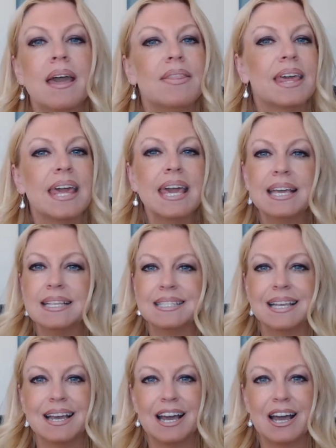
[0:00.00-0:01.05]
The key is
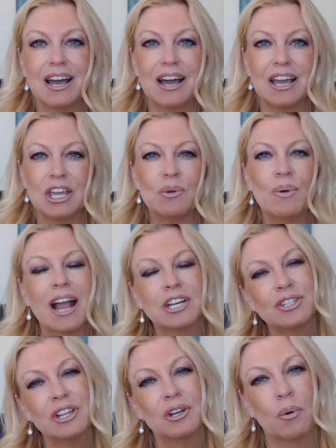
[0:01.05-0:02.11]
you
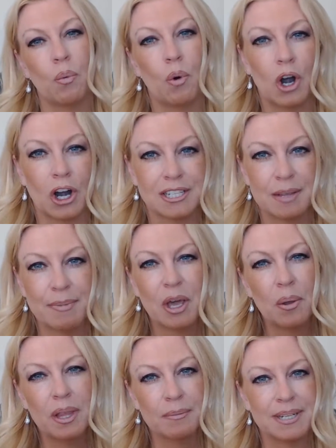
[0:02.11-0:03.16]
actually look worse. Let me
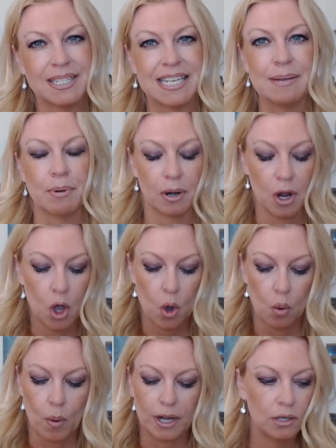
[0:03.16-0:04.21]
go a little bit deeper.
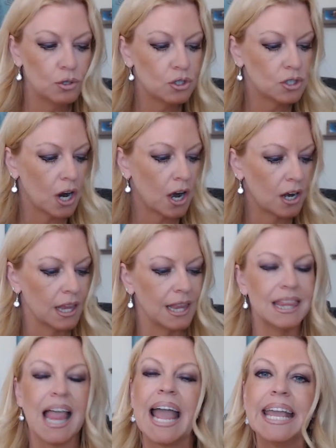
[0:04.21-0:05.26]
When you start
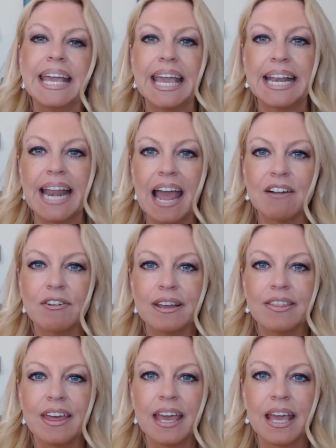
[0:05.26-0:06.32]
liking
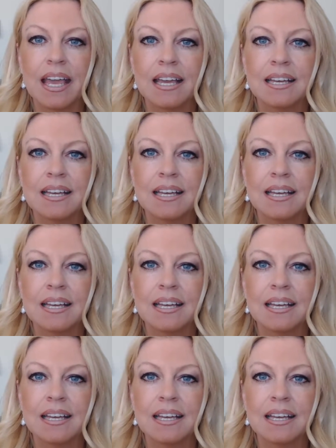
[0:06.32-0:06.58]
everything